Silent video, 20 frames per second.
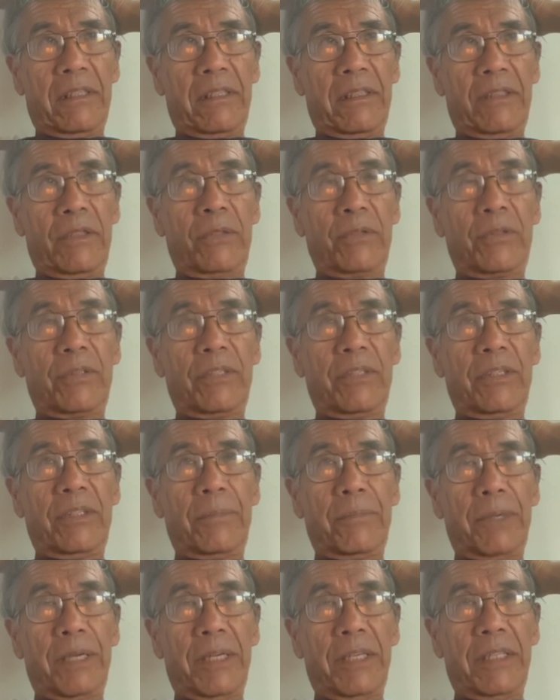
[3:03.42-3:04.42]
not in the
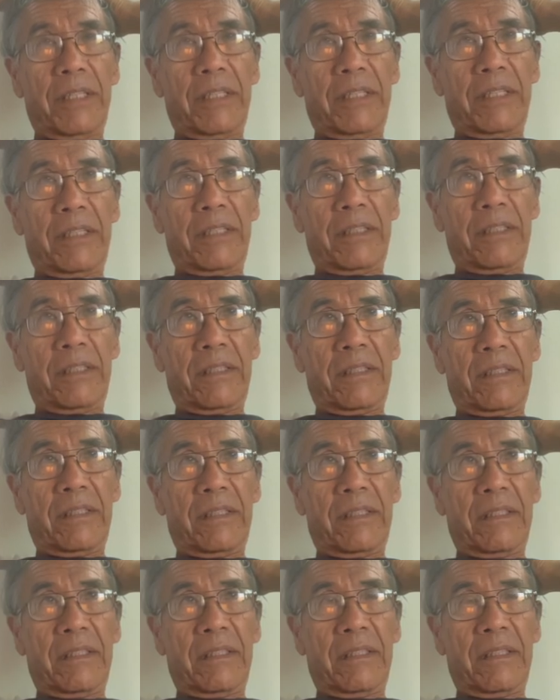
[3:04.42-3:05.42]
mind.
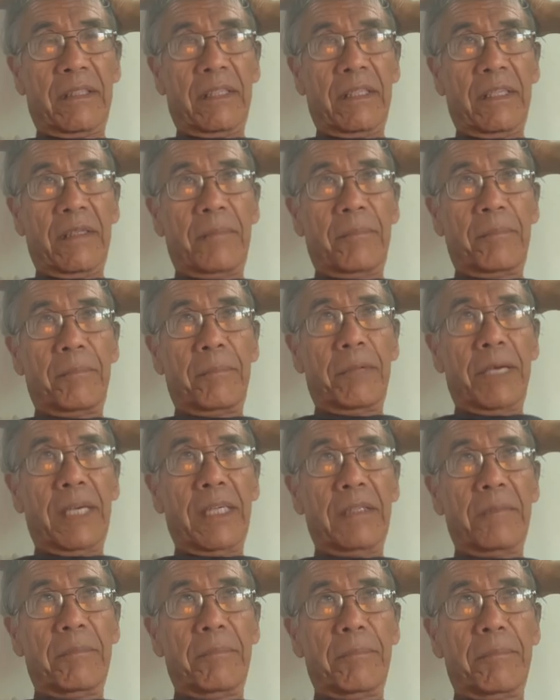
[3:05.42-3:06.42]

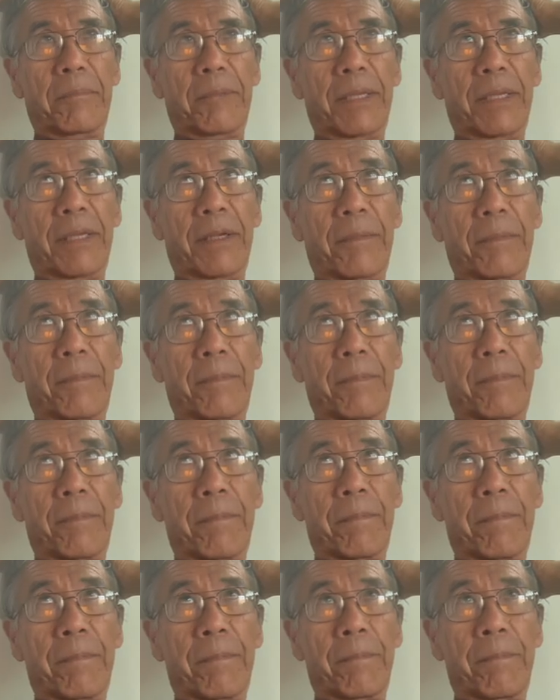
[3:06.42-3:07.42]
Mind may
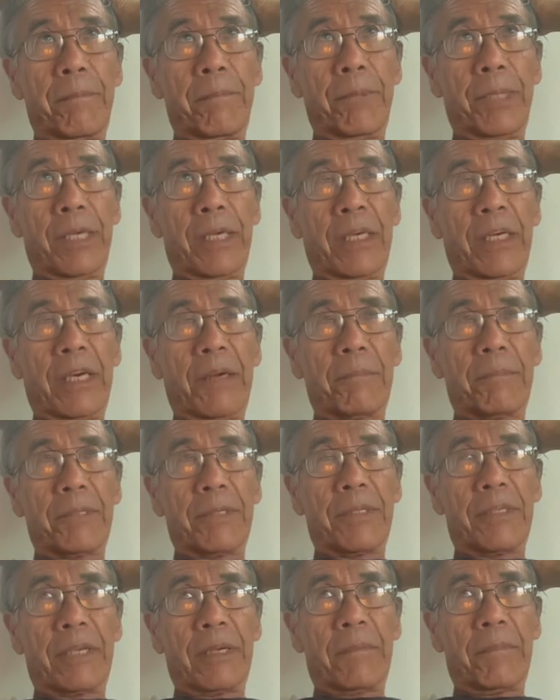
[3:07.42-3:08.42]
pick up
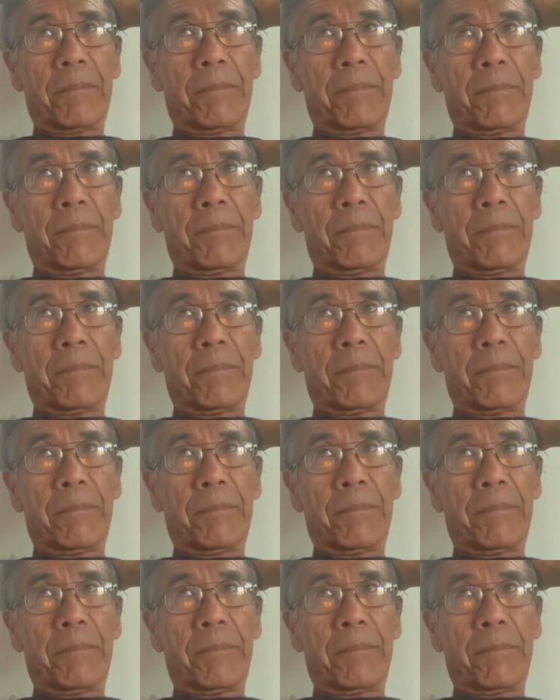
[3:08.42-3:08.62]
some